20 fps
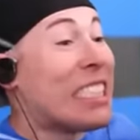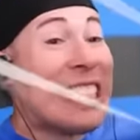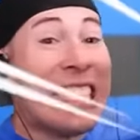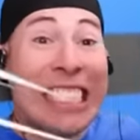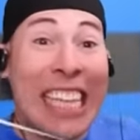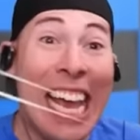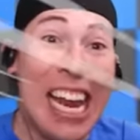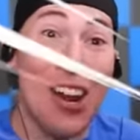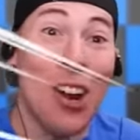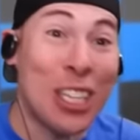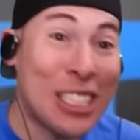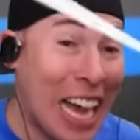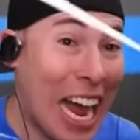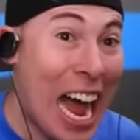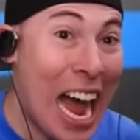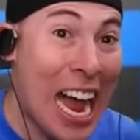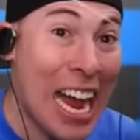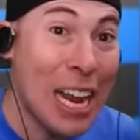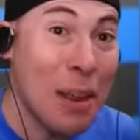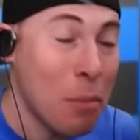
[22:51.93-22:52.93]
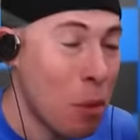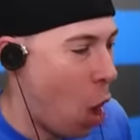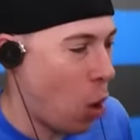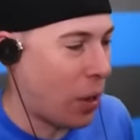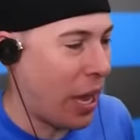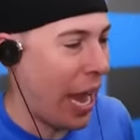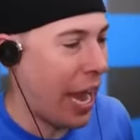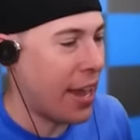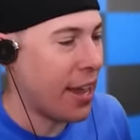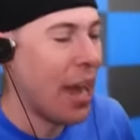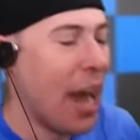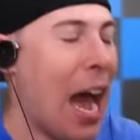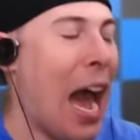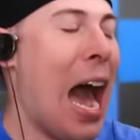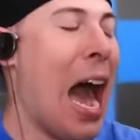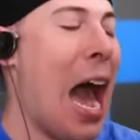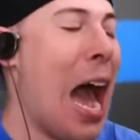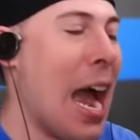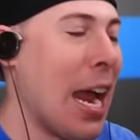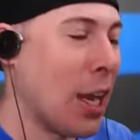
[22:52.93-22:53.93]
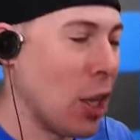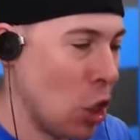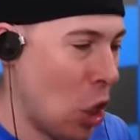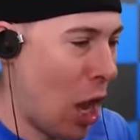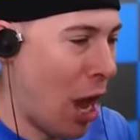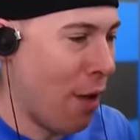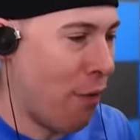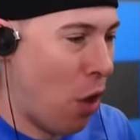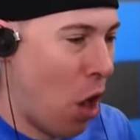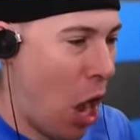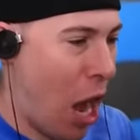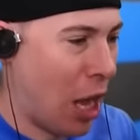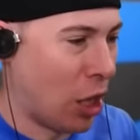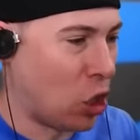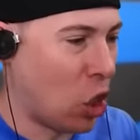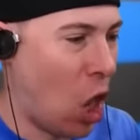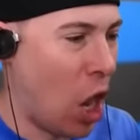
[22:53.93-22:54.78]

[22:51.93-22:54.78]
it's dinner time. Okay, I love hot